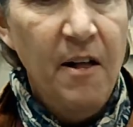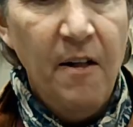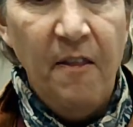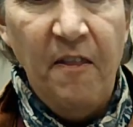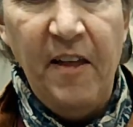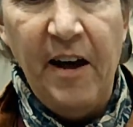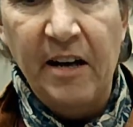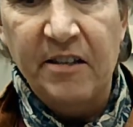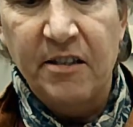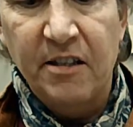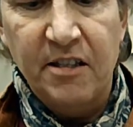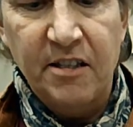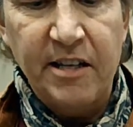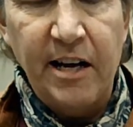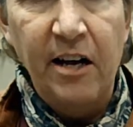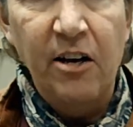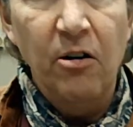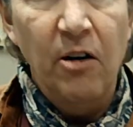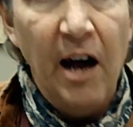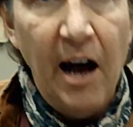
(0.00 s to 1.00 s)
That's the
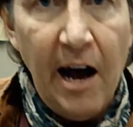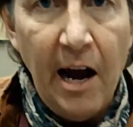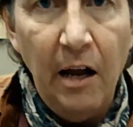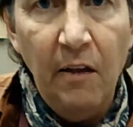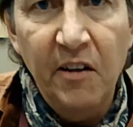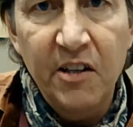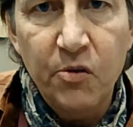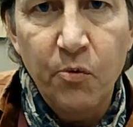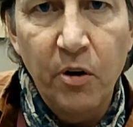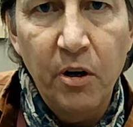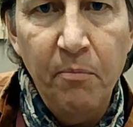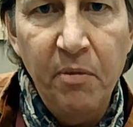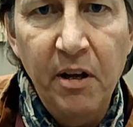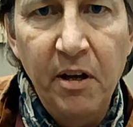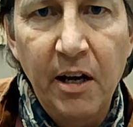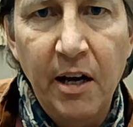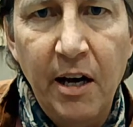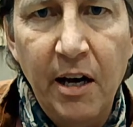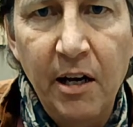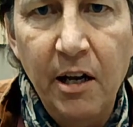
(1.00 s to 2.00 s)
side your eyelets want to be
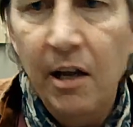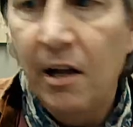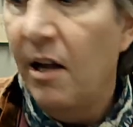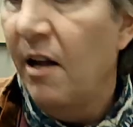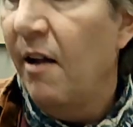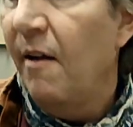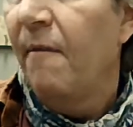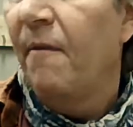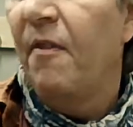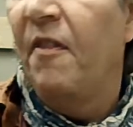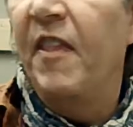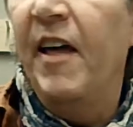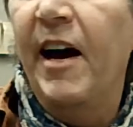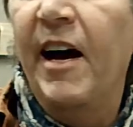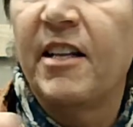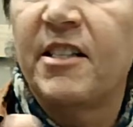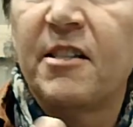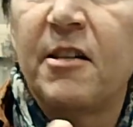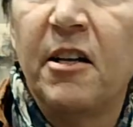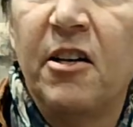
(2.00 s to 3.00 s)
on.
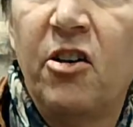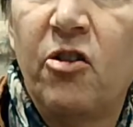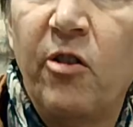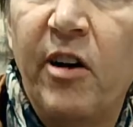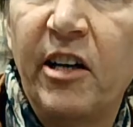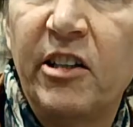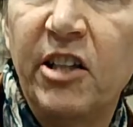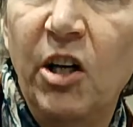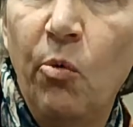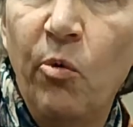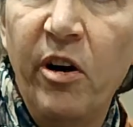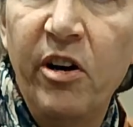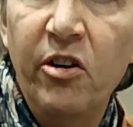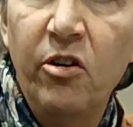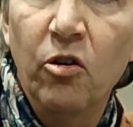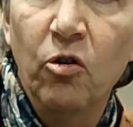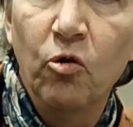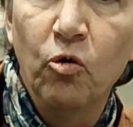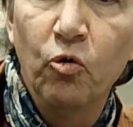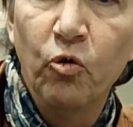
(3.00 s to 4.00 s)
That's the direction you want
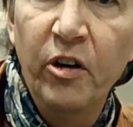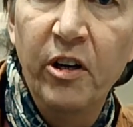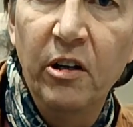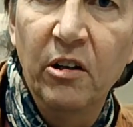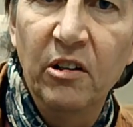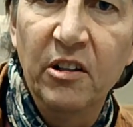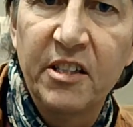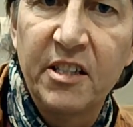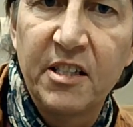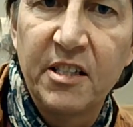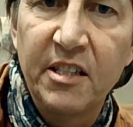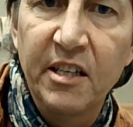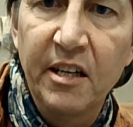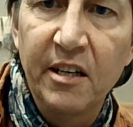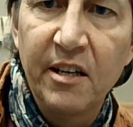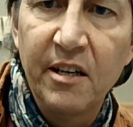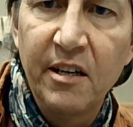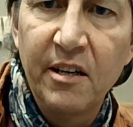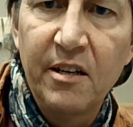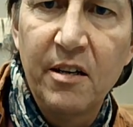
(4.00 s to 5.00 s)
your reel seat
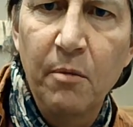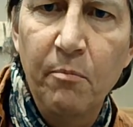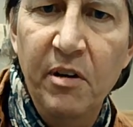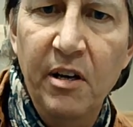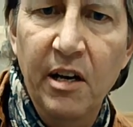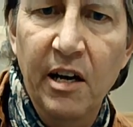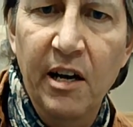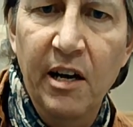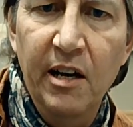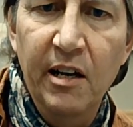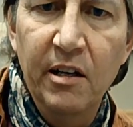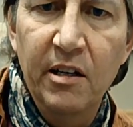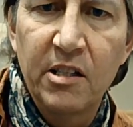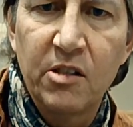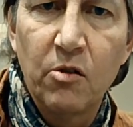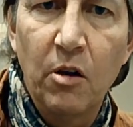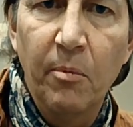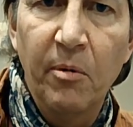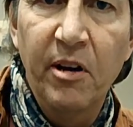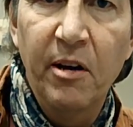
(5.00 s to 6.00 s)
to be on.
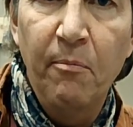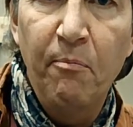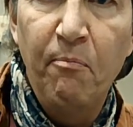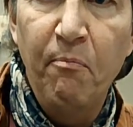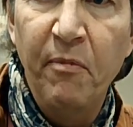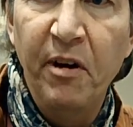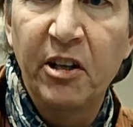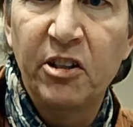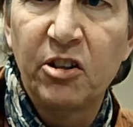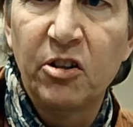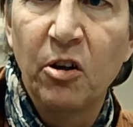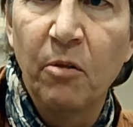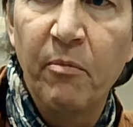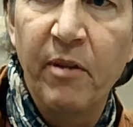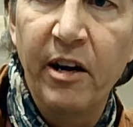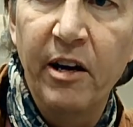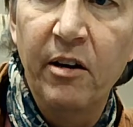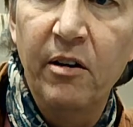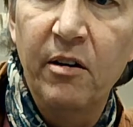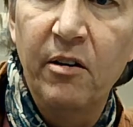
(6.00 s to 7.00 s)
So I'm going to make sure
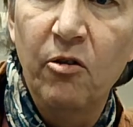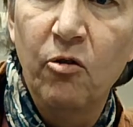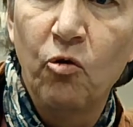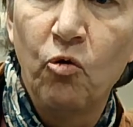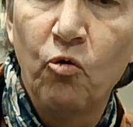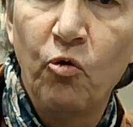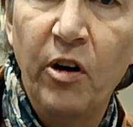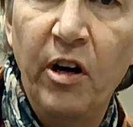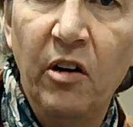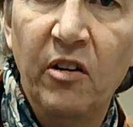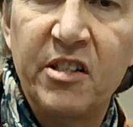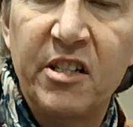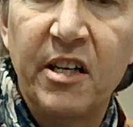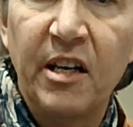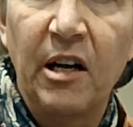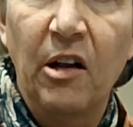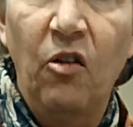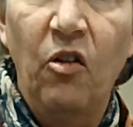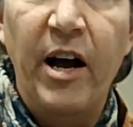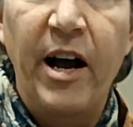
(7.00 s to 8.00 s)
my reel is going
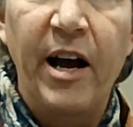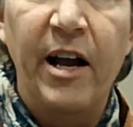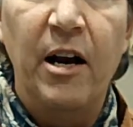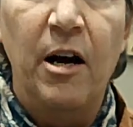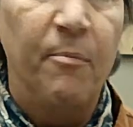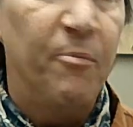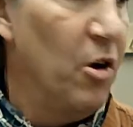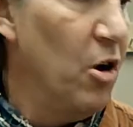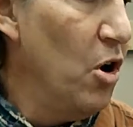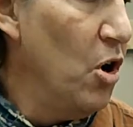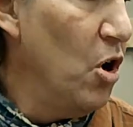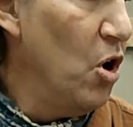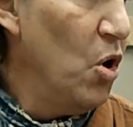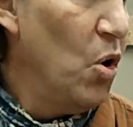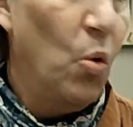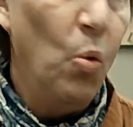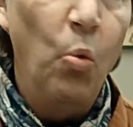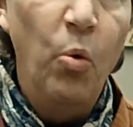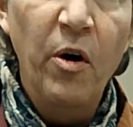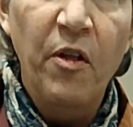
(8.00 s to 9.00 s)
to line up
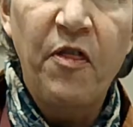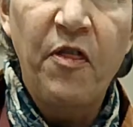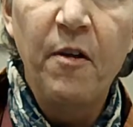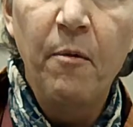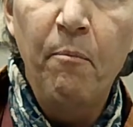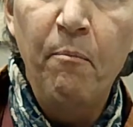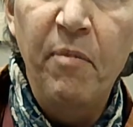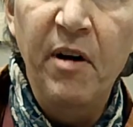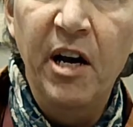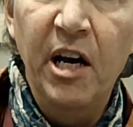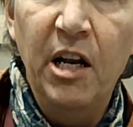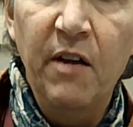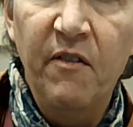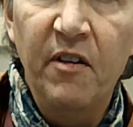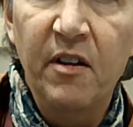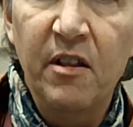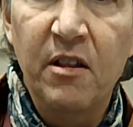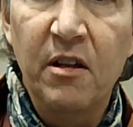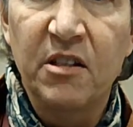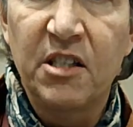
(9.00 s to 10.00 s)
with the bend of
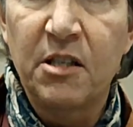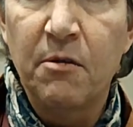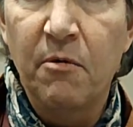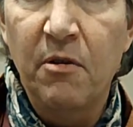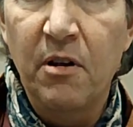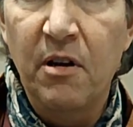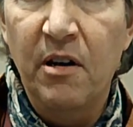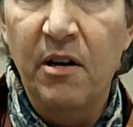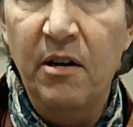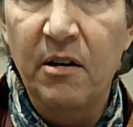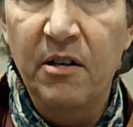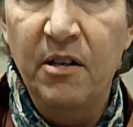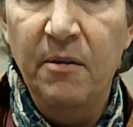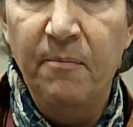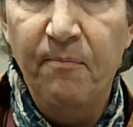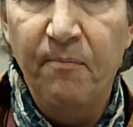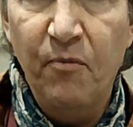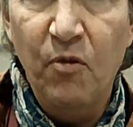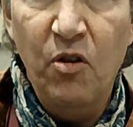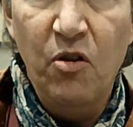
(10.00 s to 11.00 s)
it,
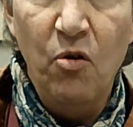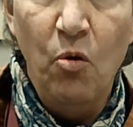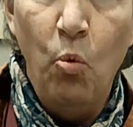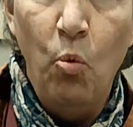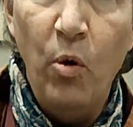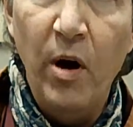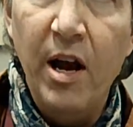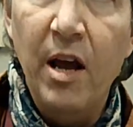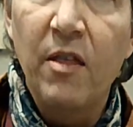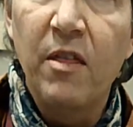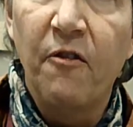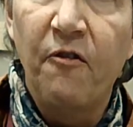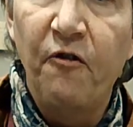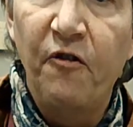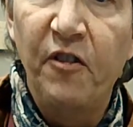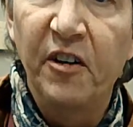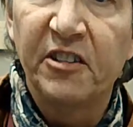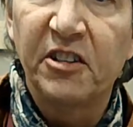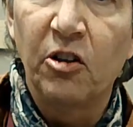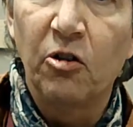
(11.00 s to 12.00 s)
the way the
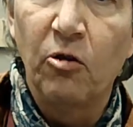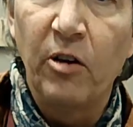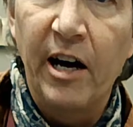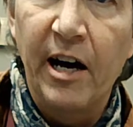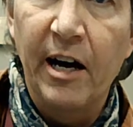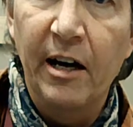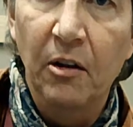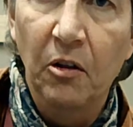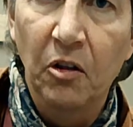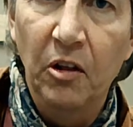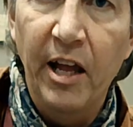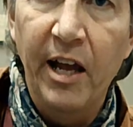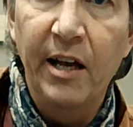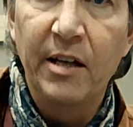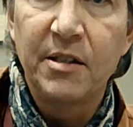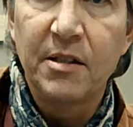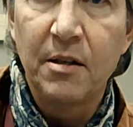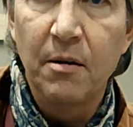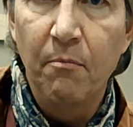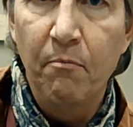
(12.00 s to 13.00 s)
fishing rod
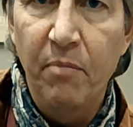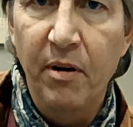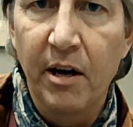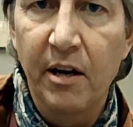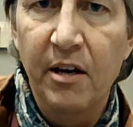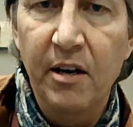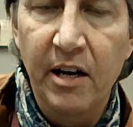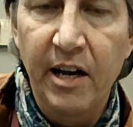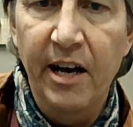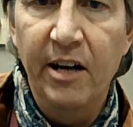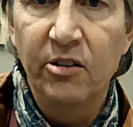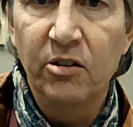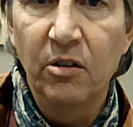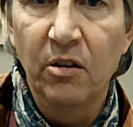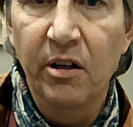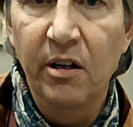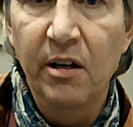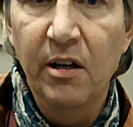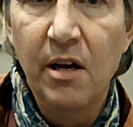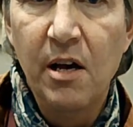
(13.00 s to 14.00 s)
likes to bend naturally.